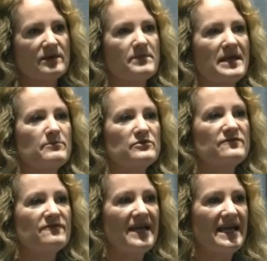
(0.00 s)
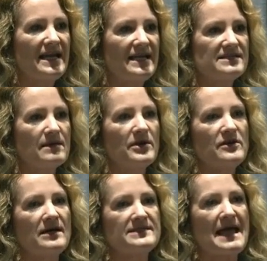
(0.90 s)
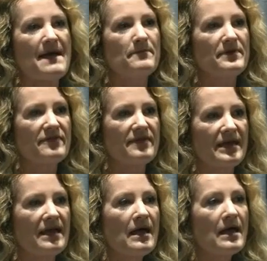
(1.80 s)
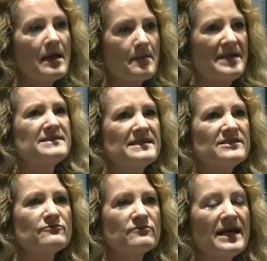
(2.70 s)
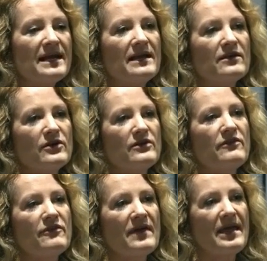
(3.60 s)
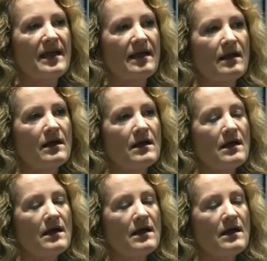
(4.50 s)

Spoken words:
with people's feelings, someone who has empathy. But is this a good thing?